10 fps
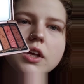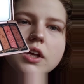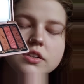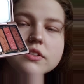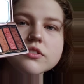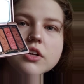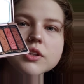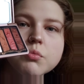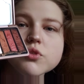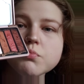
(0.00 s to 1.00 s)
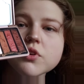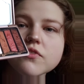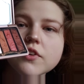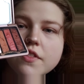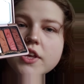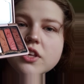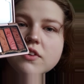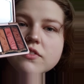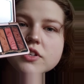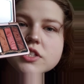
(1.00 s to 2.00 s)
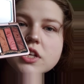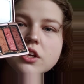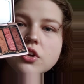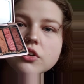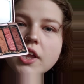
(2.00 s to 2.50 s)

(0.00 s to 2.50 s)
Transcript: Is this not the most beautiful thing you've ever seen in your